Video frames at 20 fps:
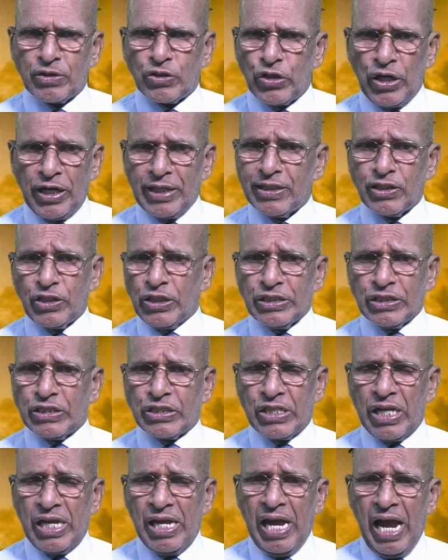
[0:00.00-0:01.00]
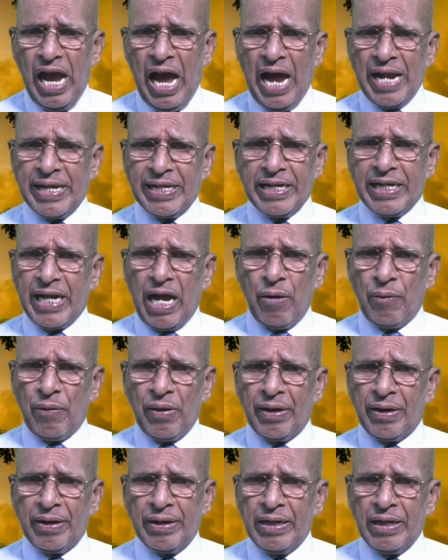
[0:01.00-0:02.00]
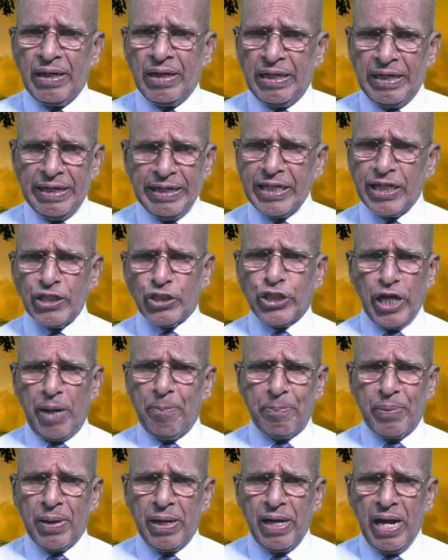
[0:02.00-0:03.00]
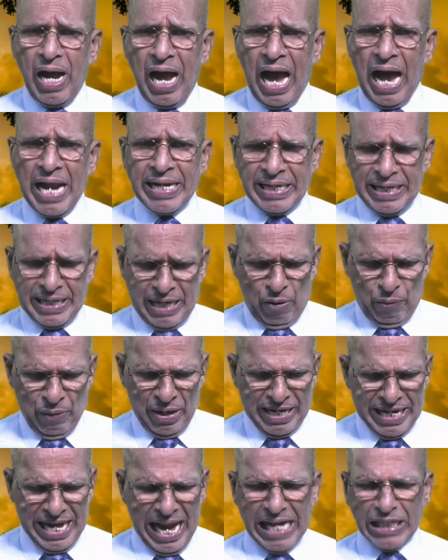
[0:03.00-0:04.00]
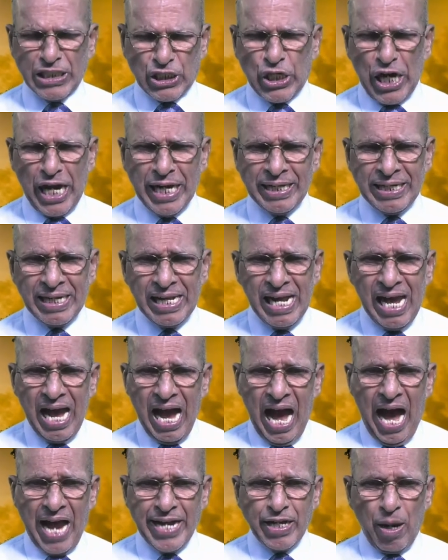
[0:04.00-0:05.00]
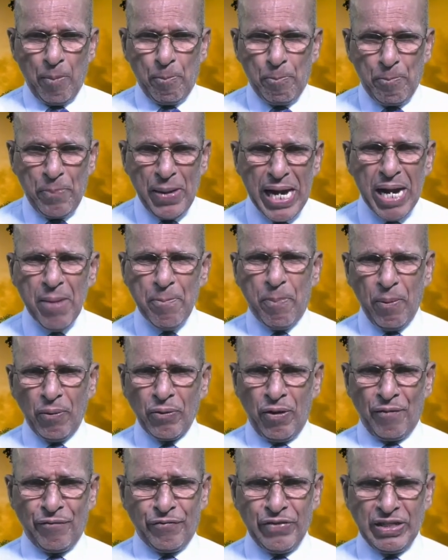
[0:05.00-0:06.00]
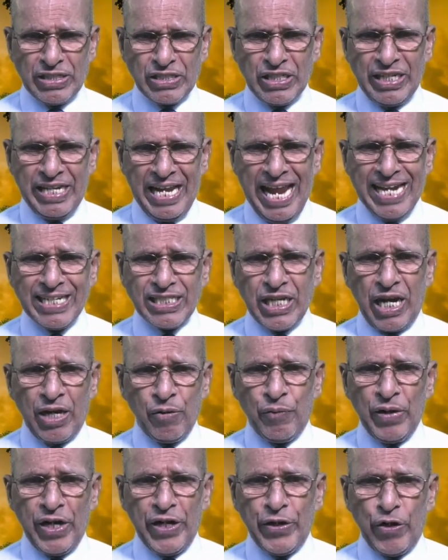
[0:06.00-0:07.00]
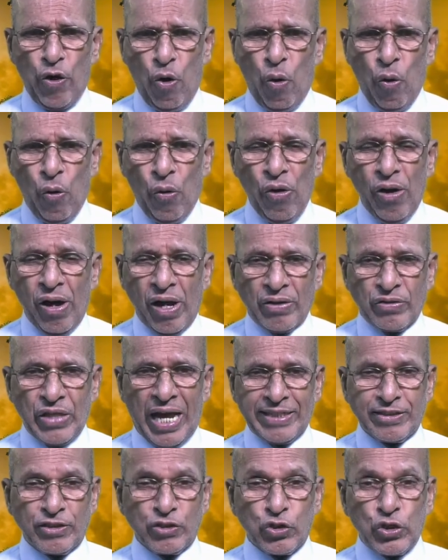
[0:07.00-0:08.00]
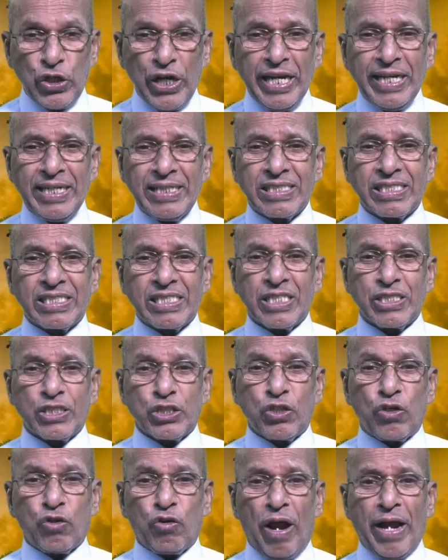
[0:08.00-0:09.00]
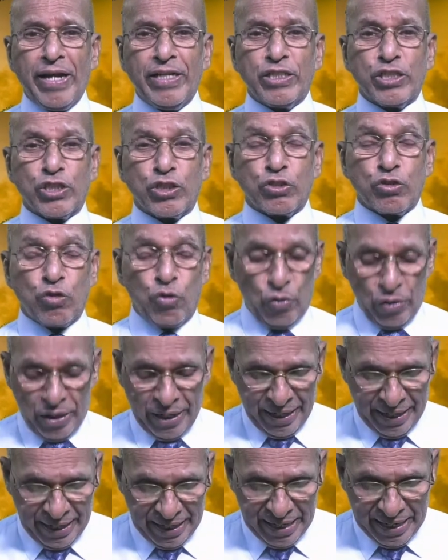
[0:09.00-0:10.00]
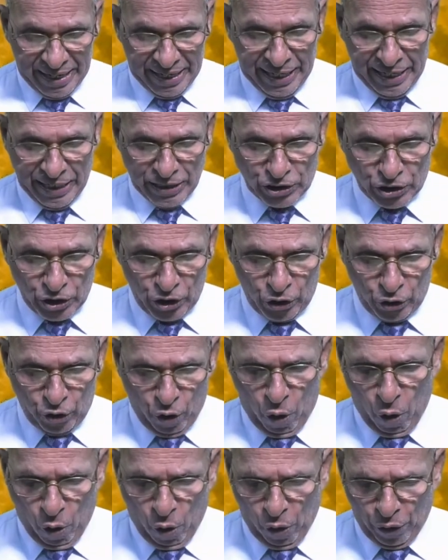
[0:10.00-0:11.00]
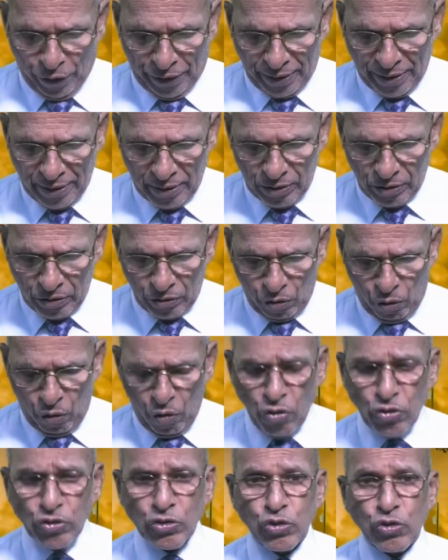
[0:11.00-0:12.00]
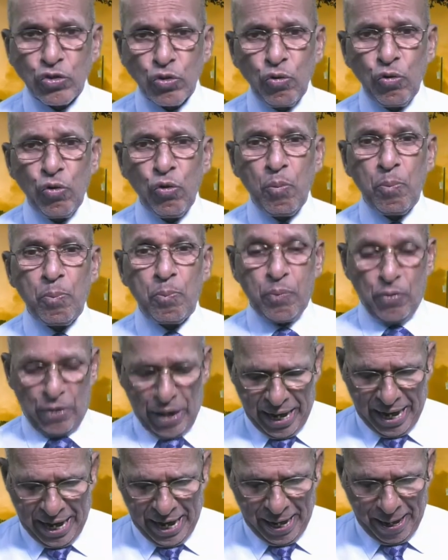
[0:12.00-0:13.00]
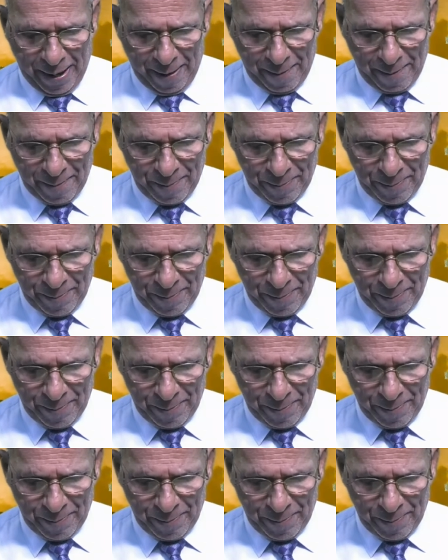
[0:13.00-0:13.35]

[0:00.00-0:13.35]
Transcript: churches and in our leadership and in our nation. And the people of this nation will know that Jesus Christ truly is Lord. Those who pray,